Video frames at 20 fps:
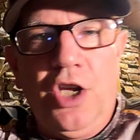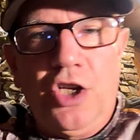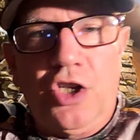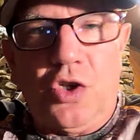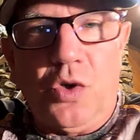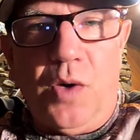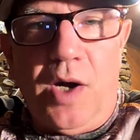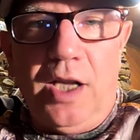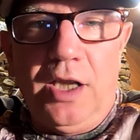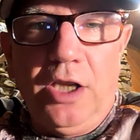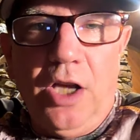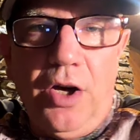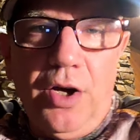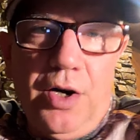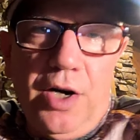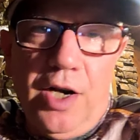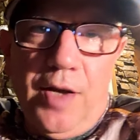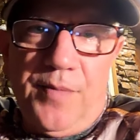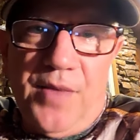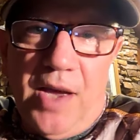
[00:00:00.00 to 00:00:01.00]
So I
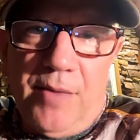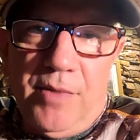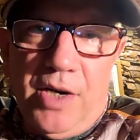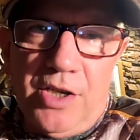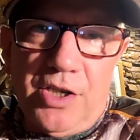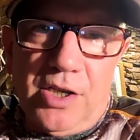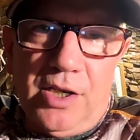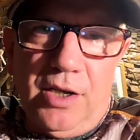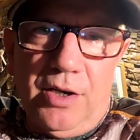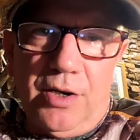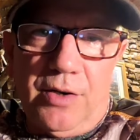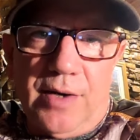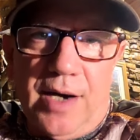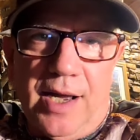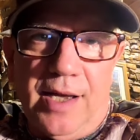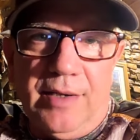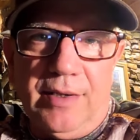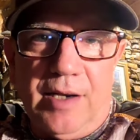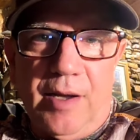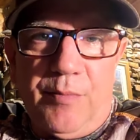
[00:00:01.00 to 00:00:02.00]
loaded up that muzzleloader,
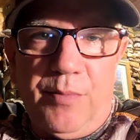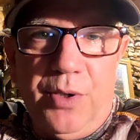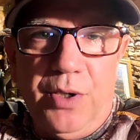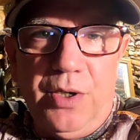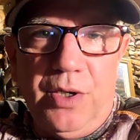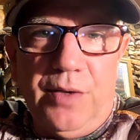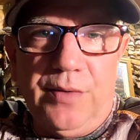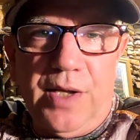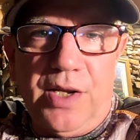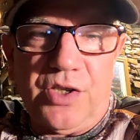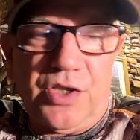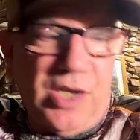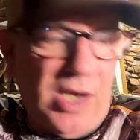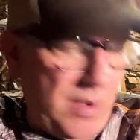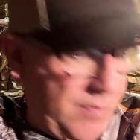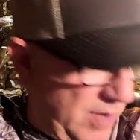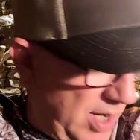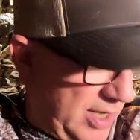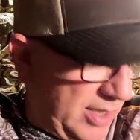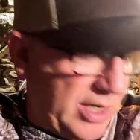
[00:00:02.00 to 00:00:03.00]
right, and I put it on that
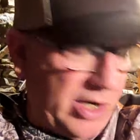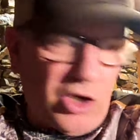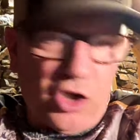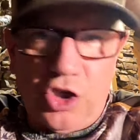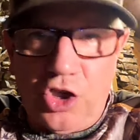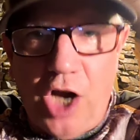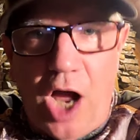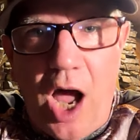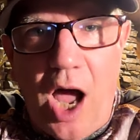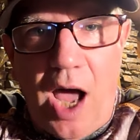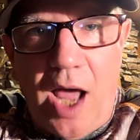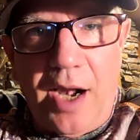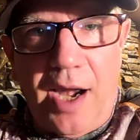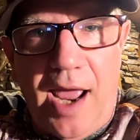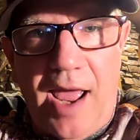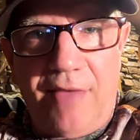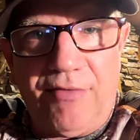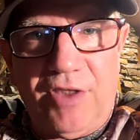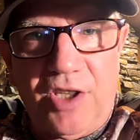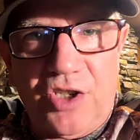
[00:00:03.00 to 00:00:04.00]
sandbag, and I shot
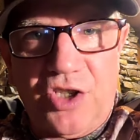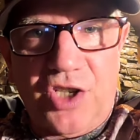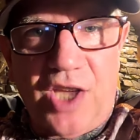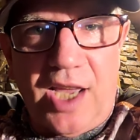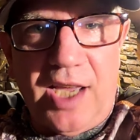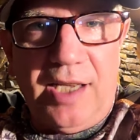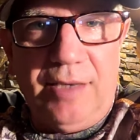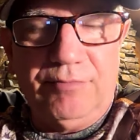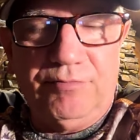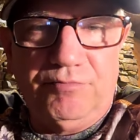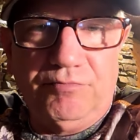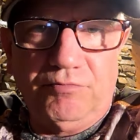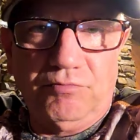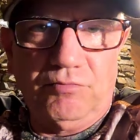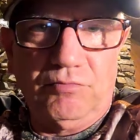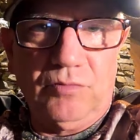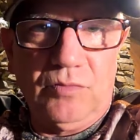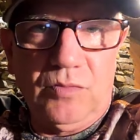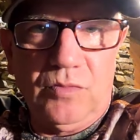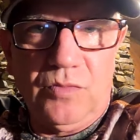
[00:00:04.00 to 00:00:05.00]
at the same
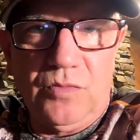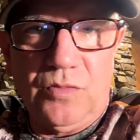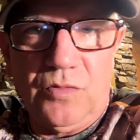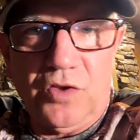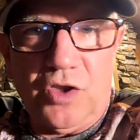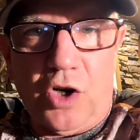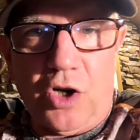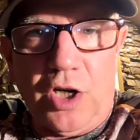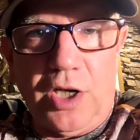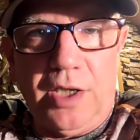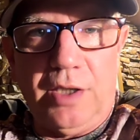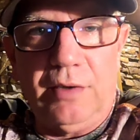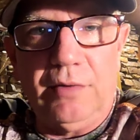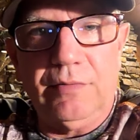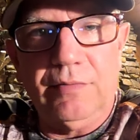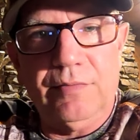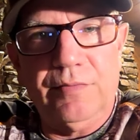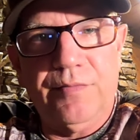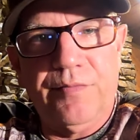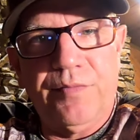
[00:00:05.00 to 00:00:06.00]
target.
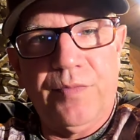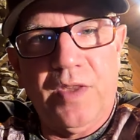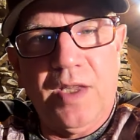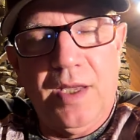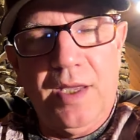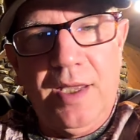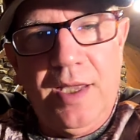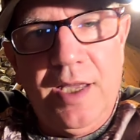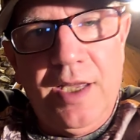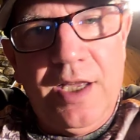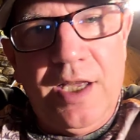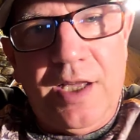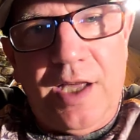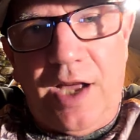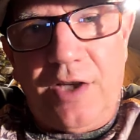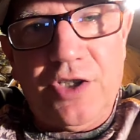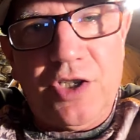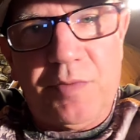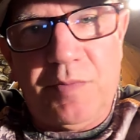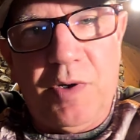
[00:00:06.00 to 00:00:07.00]

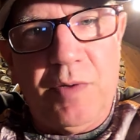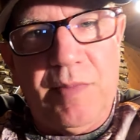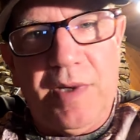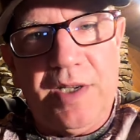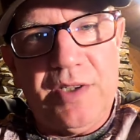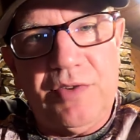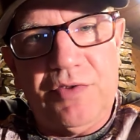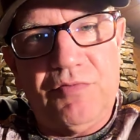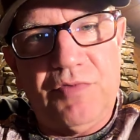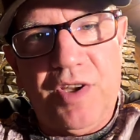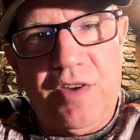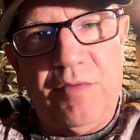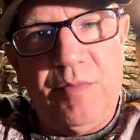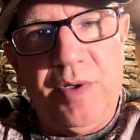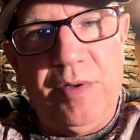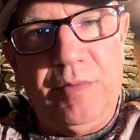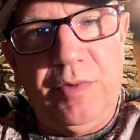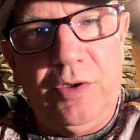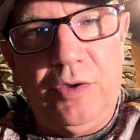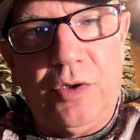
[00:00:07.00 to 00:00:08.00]
I just put my
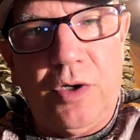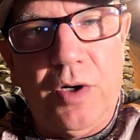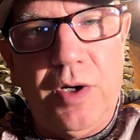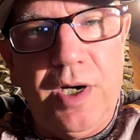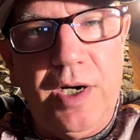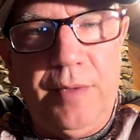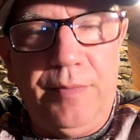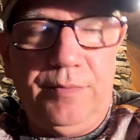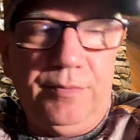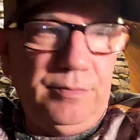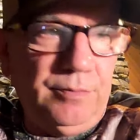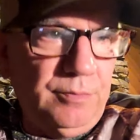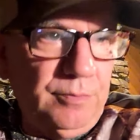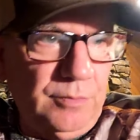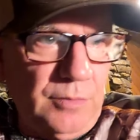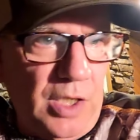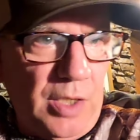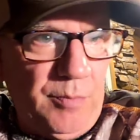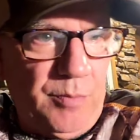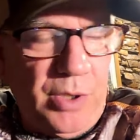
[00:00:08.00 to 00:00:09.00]
7mm rod up
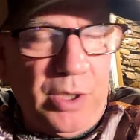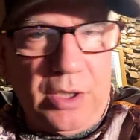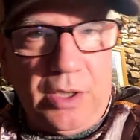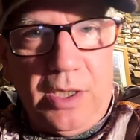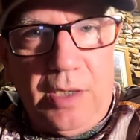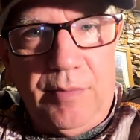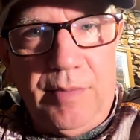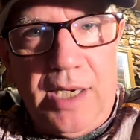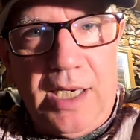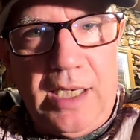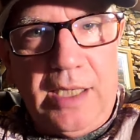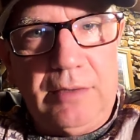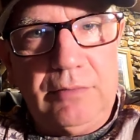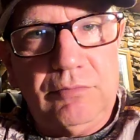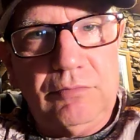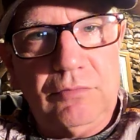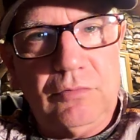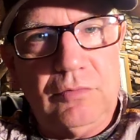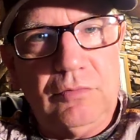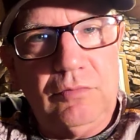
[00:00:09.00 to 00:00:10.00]
and picked up my
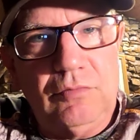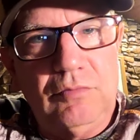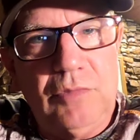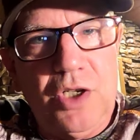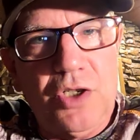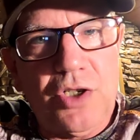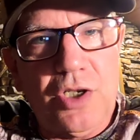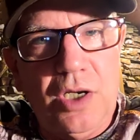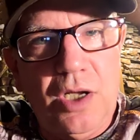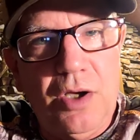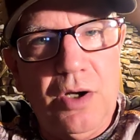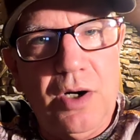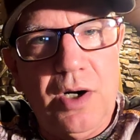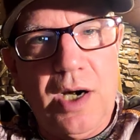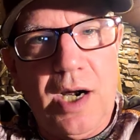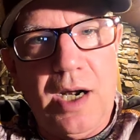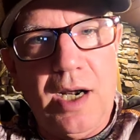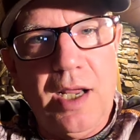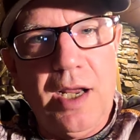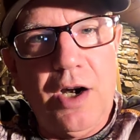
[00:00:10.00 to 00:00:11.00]
muzzleloader, and
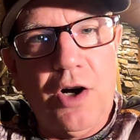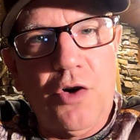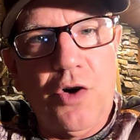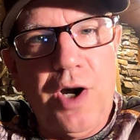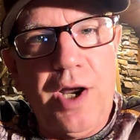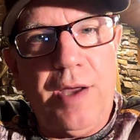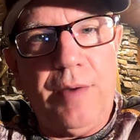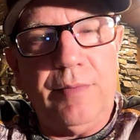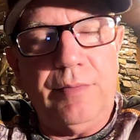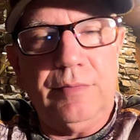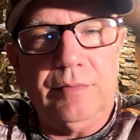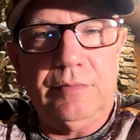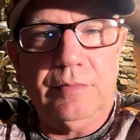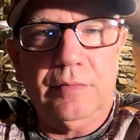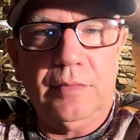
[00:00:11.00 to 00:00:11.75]
I let her rip,